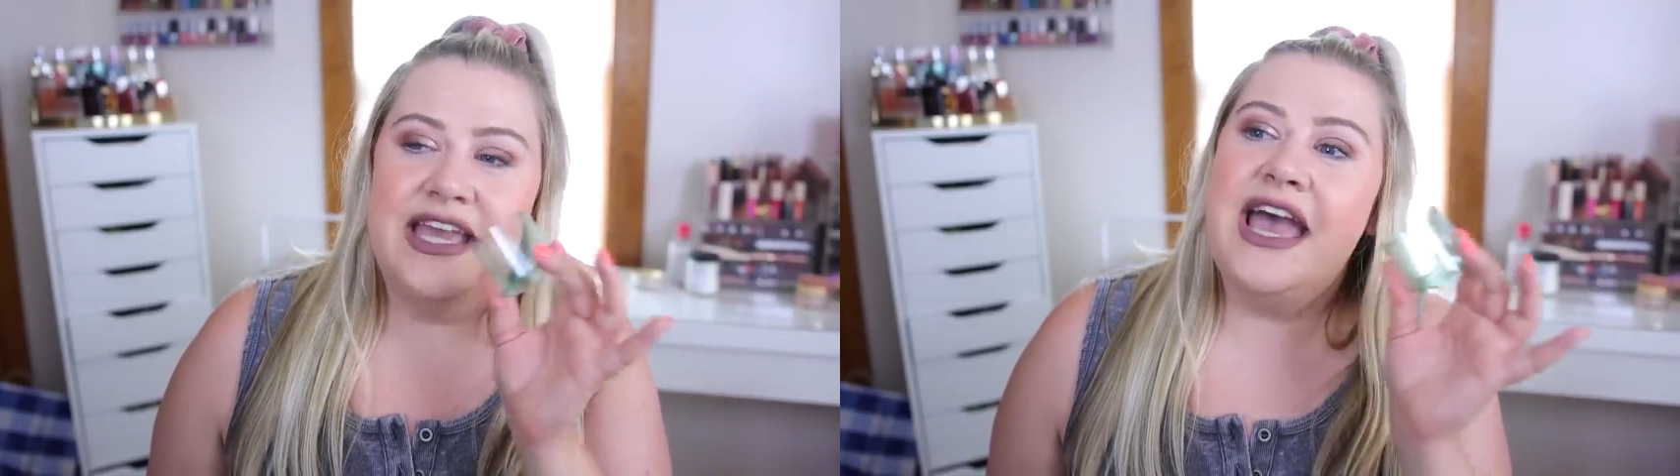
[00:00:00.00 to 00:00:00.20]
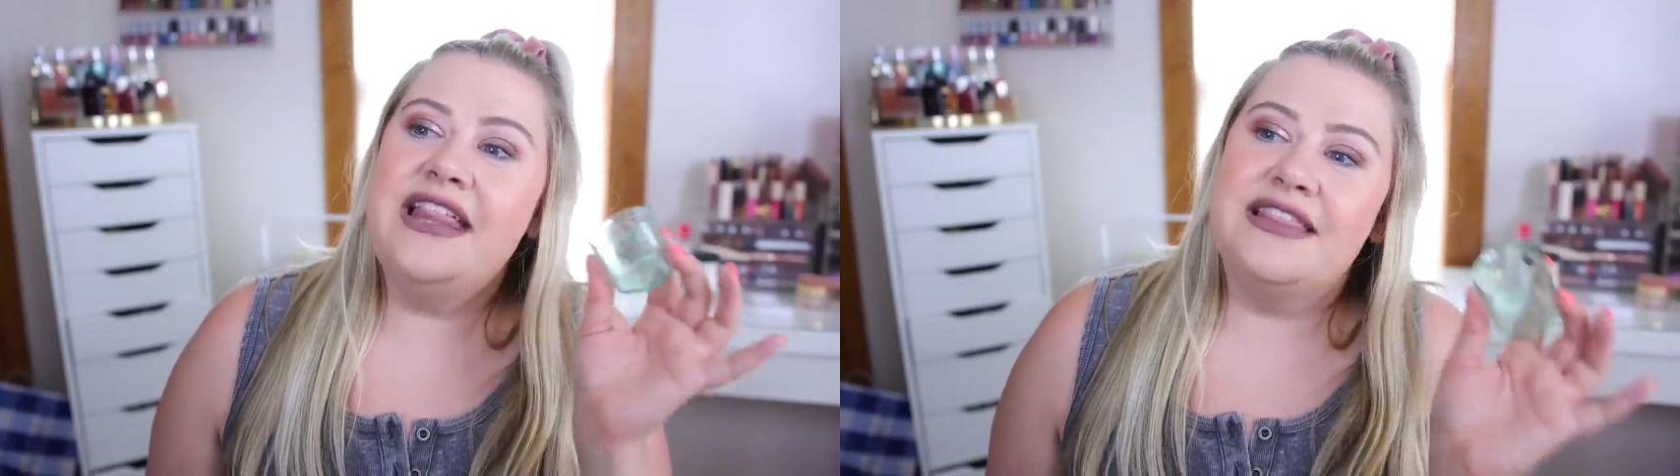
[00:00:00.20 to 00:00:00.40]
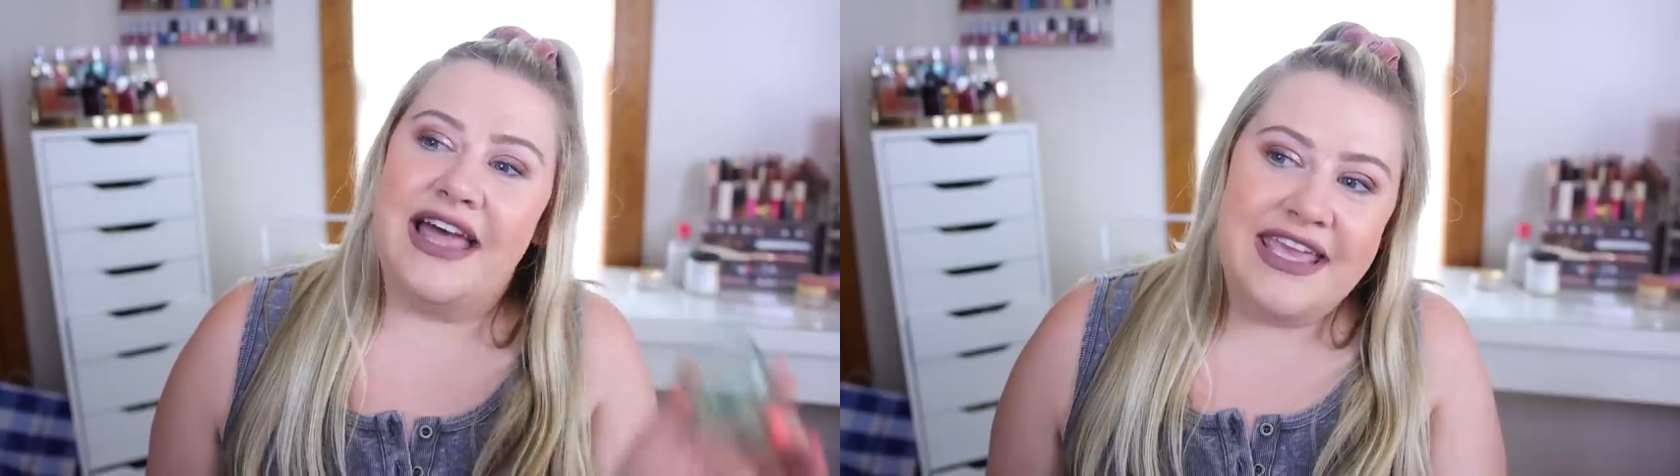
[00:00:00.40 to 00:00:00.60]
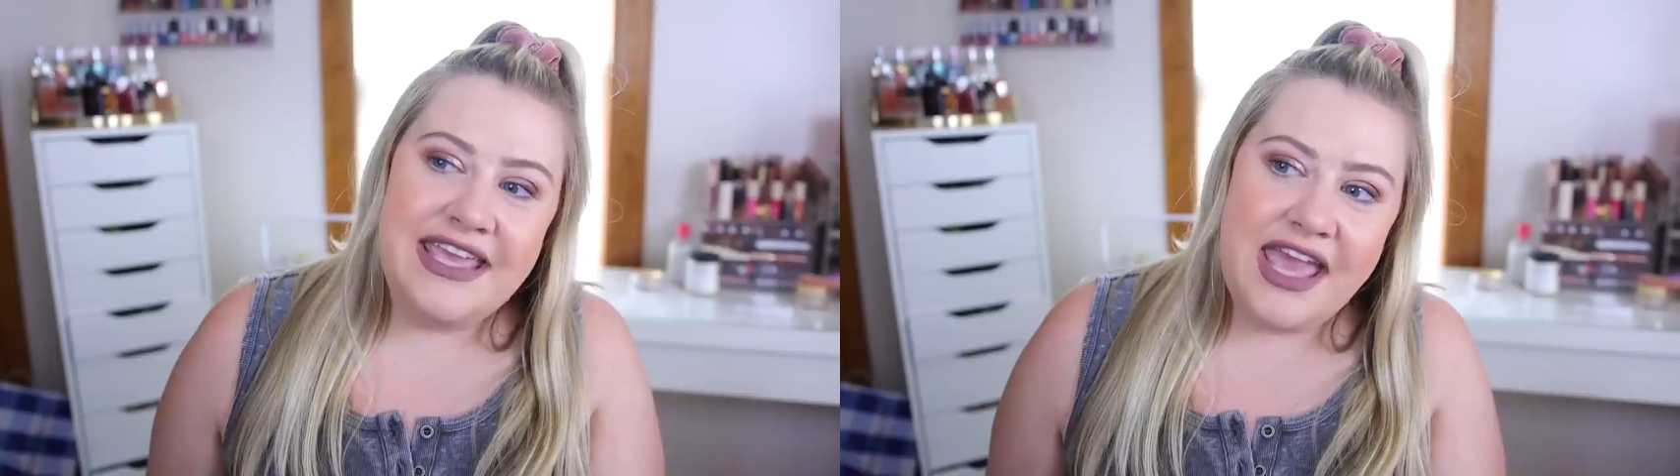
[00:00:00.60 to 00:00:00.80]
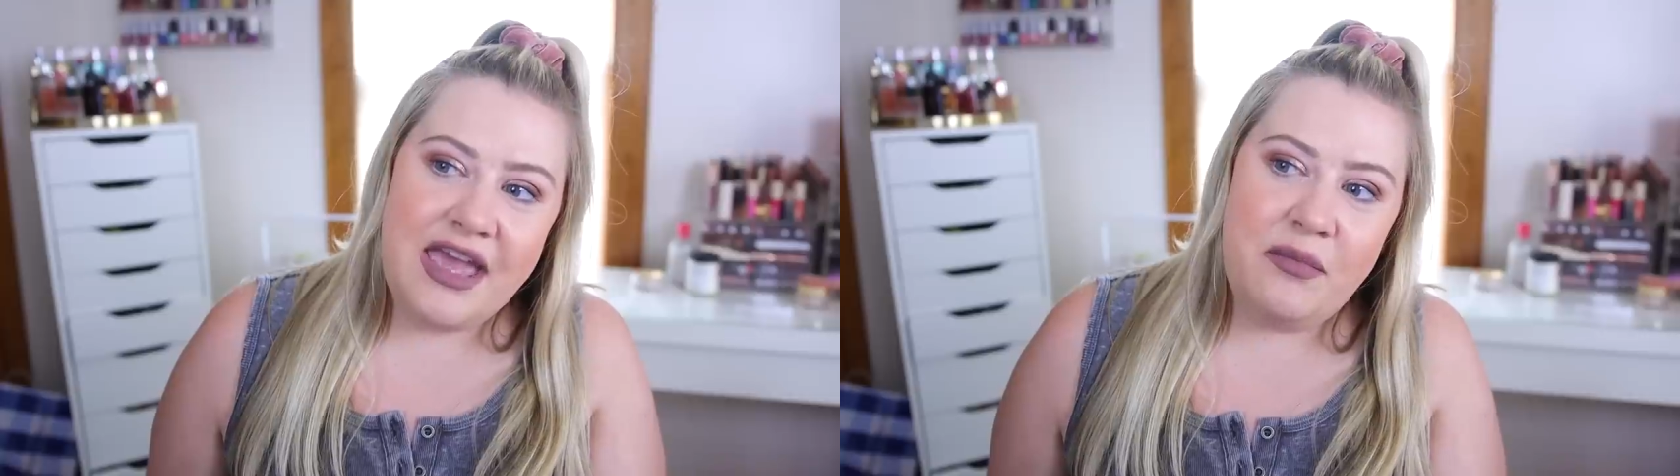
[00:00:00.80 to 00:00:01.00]
I like
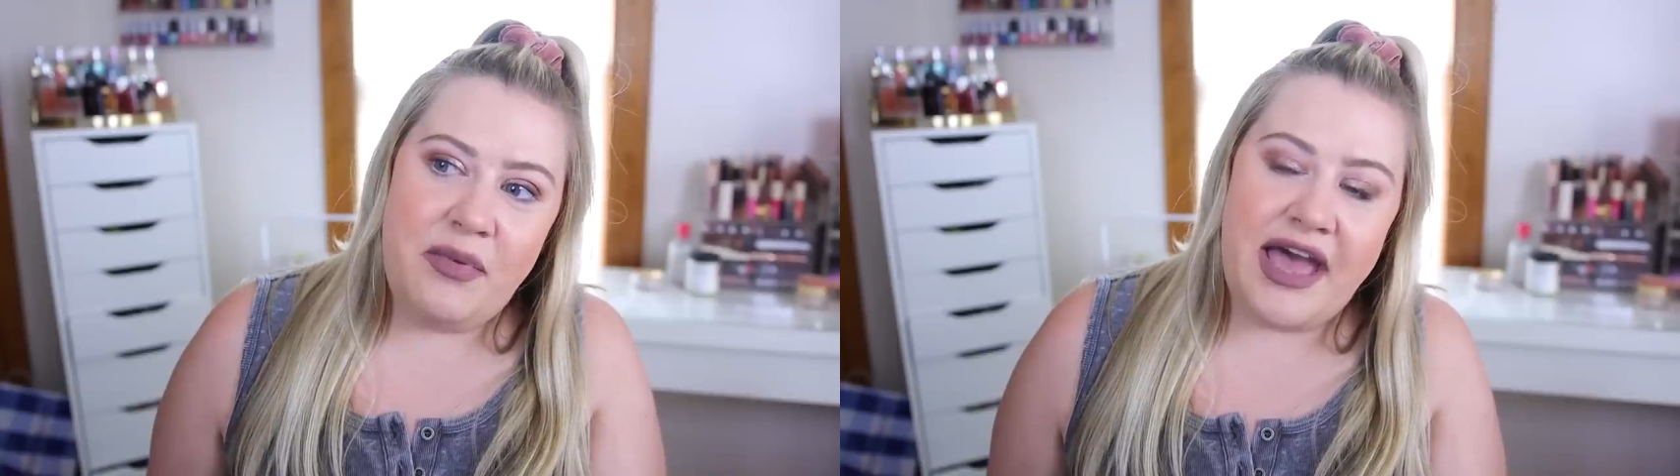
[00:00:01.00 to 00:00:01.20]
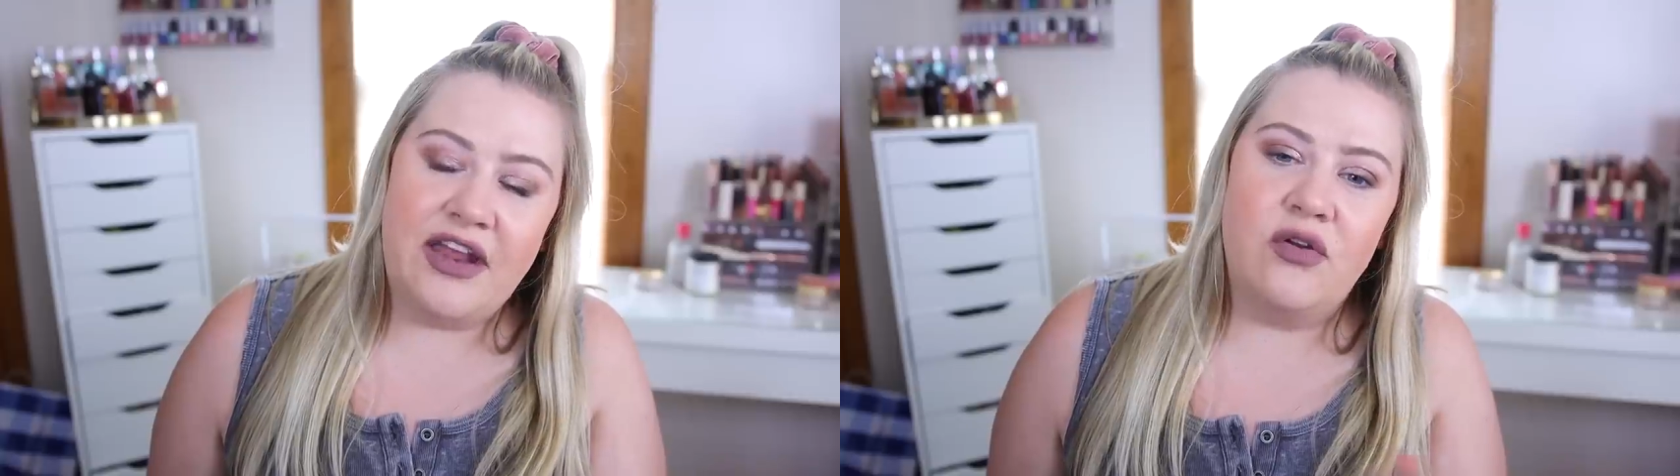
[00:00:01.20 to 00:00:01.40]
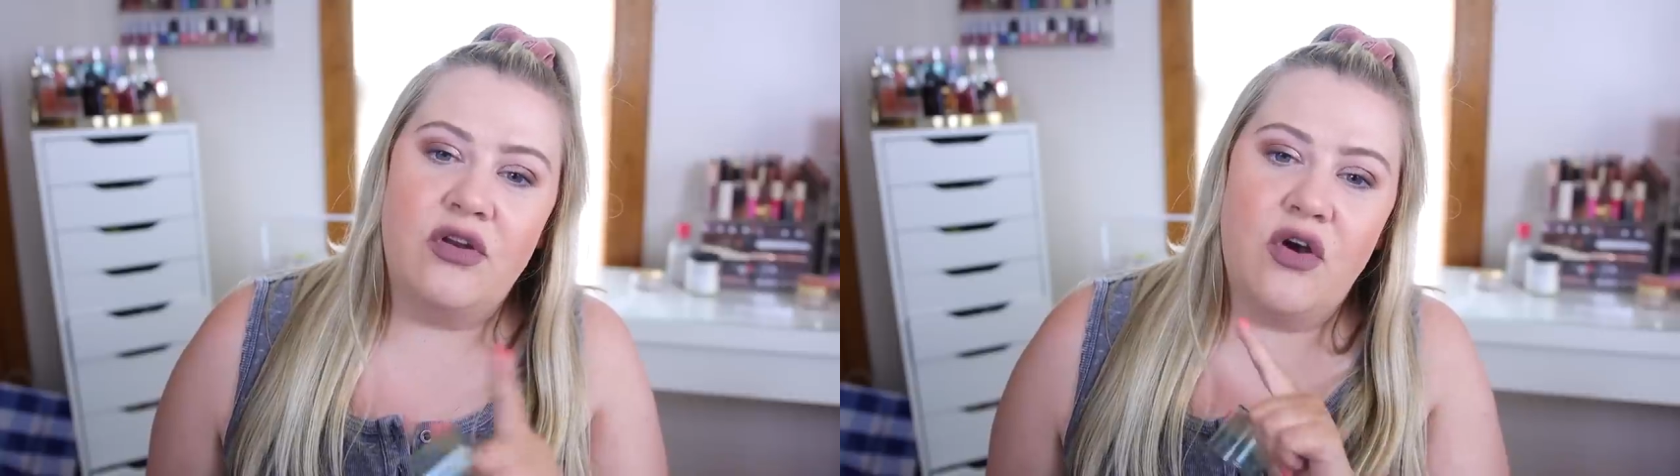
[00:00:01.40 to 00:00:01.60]
it, but I don't